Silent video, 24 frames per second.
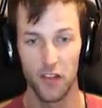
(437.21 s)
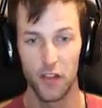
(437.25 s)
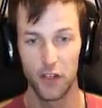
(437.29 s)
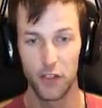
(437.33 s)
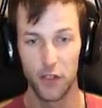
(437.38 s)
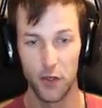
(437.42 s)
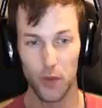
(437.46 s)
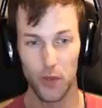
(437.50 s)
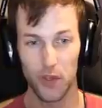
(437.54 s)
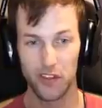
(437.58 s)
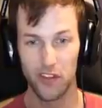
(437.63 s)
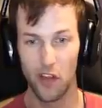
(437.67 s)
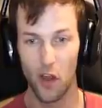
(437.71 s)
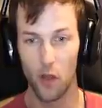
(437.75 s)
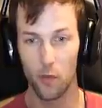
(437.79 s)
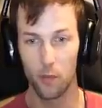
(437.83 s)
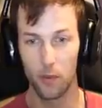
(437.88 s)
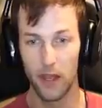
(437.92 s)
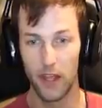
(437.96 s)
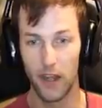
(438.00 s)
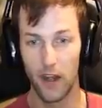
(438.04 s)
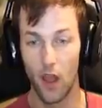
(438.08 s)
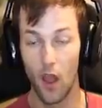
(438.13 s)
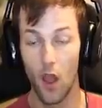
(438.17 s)
The door's
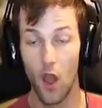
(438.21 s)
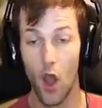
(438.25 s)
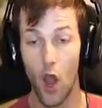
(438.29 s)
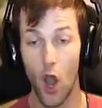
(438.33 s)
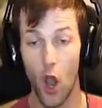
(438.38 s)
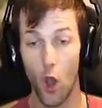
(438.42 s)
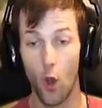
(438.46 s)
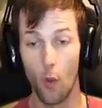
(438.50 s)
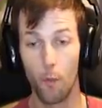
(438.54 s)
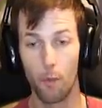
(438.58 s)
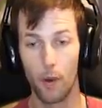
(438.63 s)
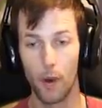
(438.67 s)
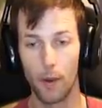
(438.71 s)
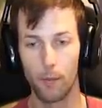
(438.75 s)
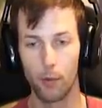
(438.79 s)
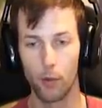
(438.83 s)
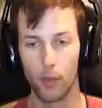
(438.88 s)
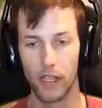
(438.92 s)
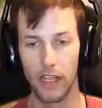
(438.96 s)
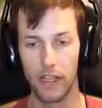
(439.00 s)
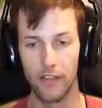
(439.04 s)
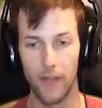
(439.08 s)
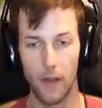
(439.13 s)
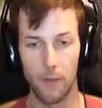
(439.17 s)
open. Oh,
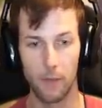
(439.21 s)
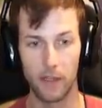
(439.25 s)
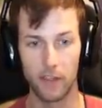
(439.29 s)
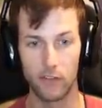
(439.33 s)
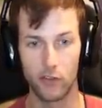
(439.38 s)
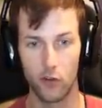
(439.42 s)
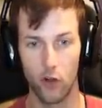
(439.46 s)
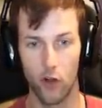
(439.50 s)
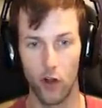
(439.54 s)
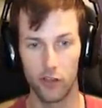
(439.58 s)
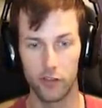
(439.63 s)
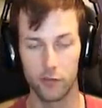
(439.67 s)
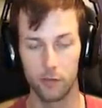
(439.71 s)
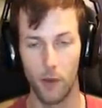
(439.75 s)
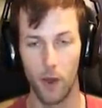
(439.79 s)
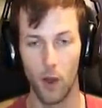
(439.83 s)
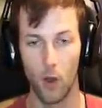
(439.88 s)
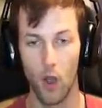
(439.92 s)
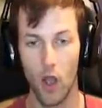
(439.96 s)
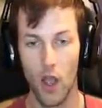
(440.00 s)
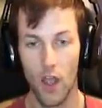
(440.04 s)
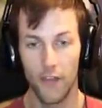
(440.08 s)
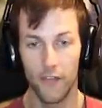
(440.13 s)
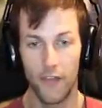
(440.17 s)
purple key. That means
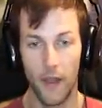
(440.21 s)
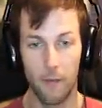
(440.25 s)
crossbow.